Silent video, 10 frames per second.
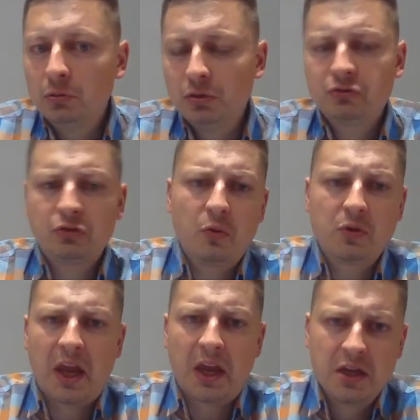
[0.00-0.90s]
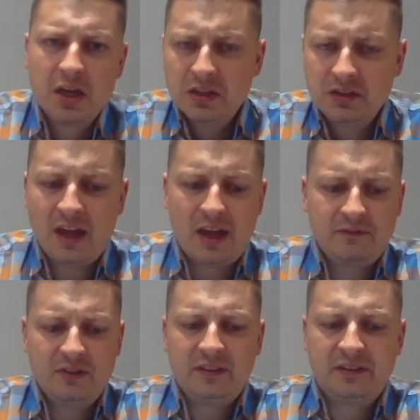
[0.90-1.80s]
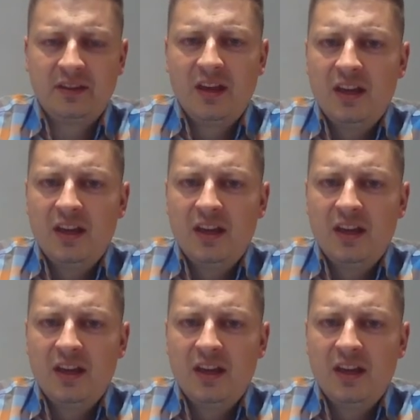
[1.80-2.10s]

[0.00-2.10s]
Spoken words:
Looks okay. They have this